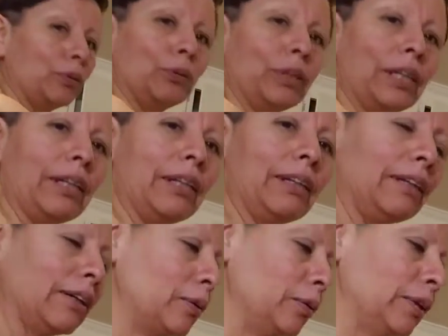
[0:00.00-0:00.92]
to do
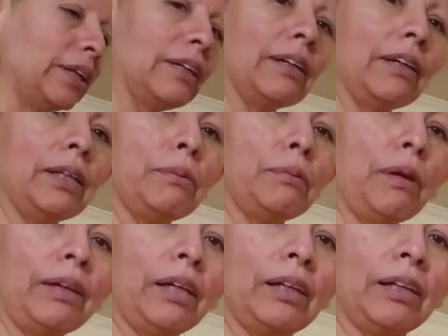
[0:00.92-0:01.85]
the cooking. If,
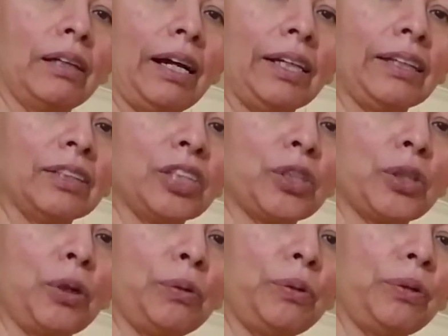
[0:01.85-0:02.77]
I can
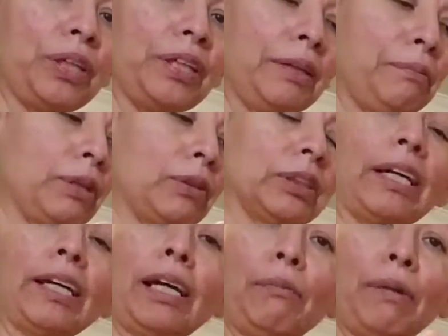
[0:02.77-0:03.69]
show you here because
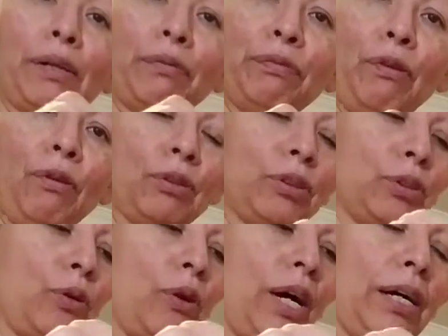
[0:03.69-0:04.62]
I have my phone,
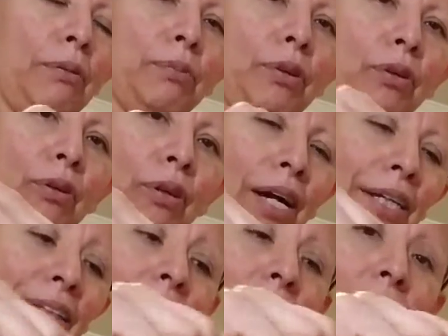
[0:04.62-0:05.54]
so
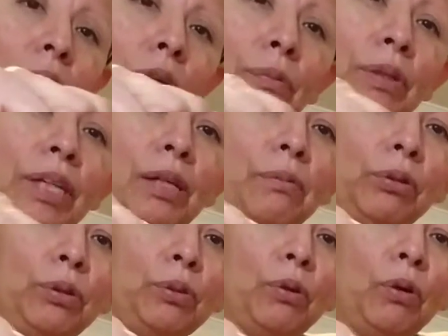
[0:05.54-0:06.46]
I cannot be able
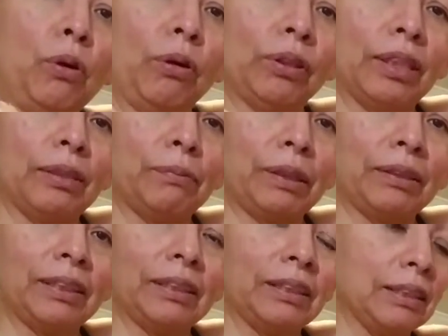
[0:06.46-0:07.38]
to hold it,
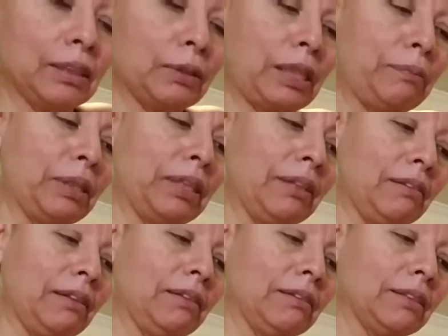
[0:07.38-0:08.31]
but this is the
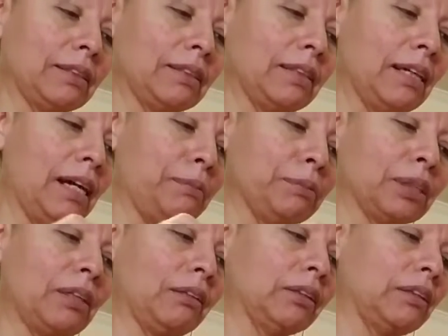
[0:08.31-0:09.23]
beginning. See, I'm
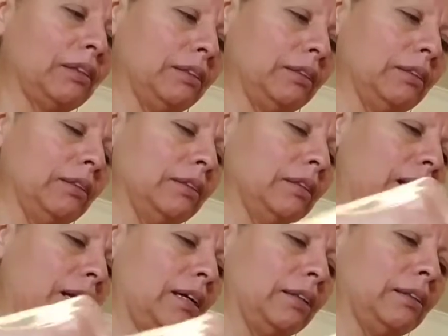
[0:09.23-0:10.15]
sauteing
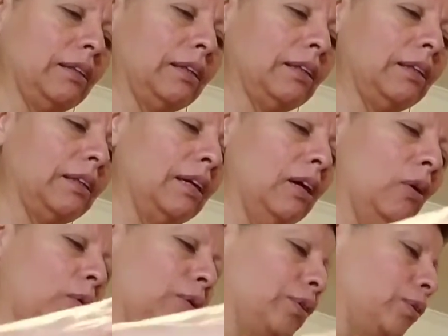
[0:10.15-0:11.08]
the
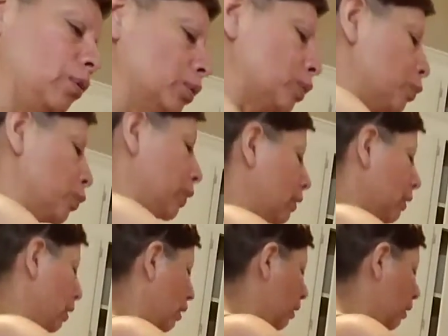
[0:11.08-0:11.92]
onions with